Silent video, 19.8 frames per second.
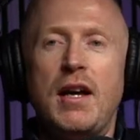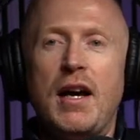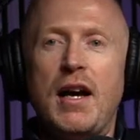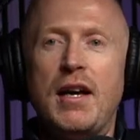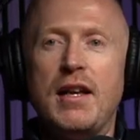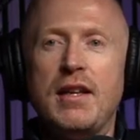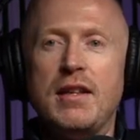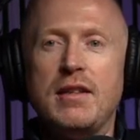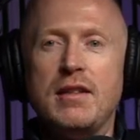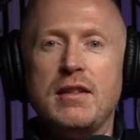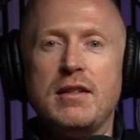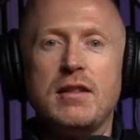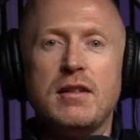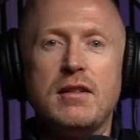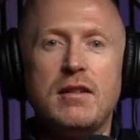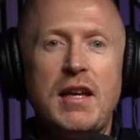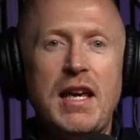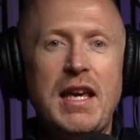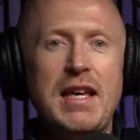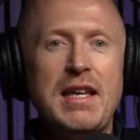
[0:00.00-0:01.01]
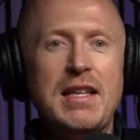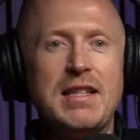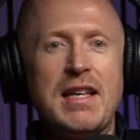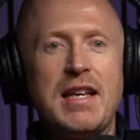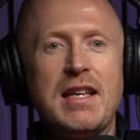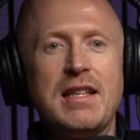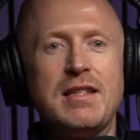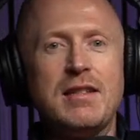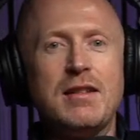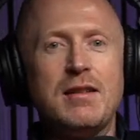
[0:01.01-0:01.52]
And he
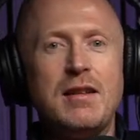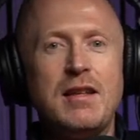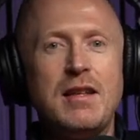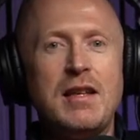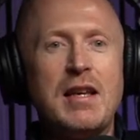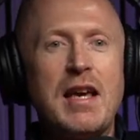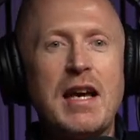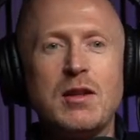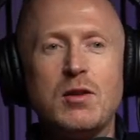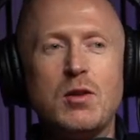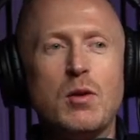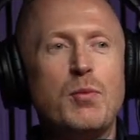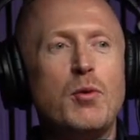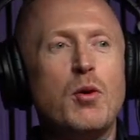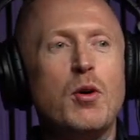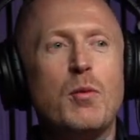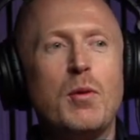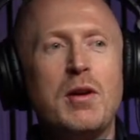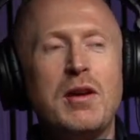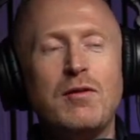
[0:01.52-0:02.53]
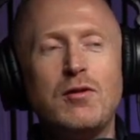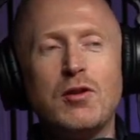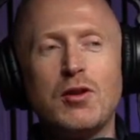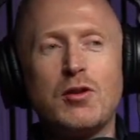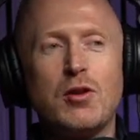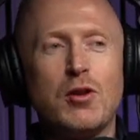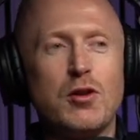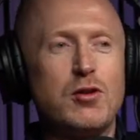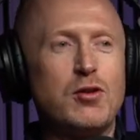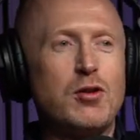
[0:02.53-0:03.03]
says you get to a point where you've just
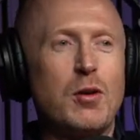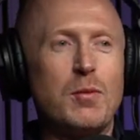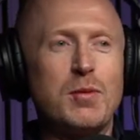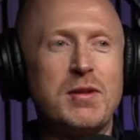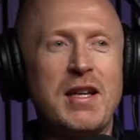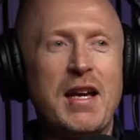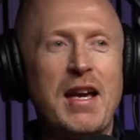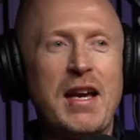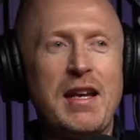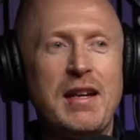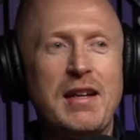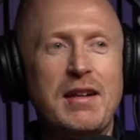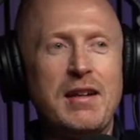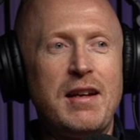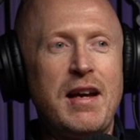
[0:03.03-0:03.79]
got to stop saying